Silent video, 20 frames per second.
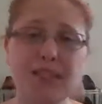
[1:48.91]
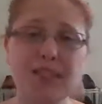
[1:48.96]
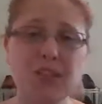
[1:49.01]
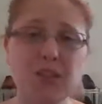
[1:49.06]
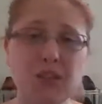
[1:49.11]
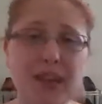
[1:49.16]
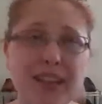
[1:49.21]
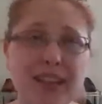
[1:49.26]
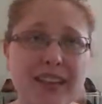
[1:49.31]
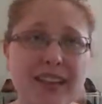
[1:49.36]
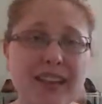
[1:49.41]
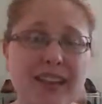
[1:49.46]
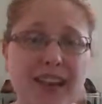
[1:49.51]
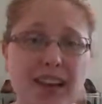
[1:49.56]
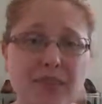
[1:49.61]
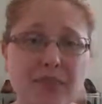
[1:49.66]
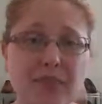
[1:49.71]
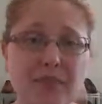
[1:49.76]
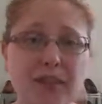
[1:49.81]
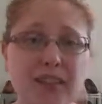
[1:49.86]
Australian
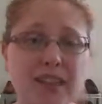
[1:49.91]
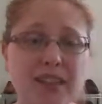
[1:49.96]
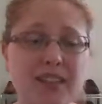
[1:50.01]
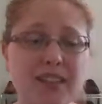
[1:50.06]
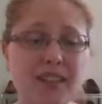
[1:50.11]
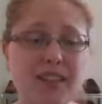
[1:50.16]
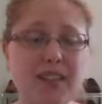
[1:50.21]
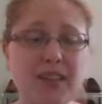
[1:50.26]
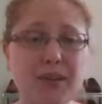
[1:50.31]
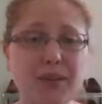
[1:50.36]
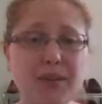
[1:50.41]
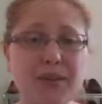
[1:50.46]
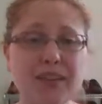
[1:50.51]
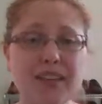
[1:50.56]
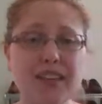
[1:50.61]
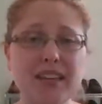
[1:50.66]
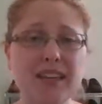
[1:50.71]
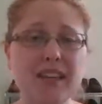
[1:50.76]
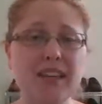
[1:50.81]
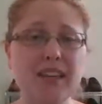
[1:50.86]
government
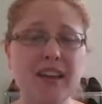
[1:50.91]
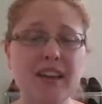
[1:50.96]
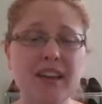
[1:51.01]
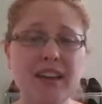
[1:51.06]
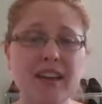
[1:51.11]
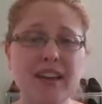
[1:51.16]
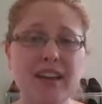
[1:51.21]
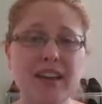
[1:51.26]
closing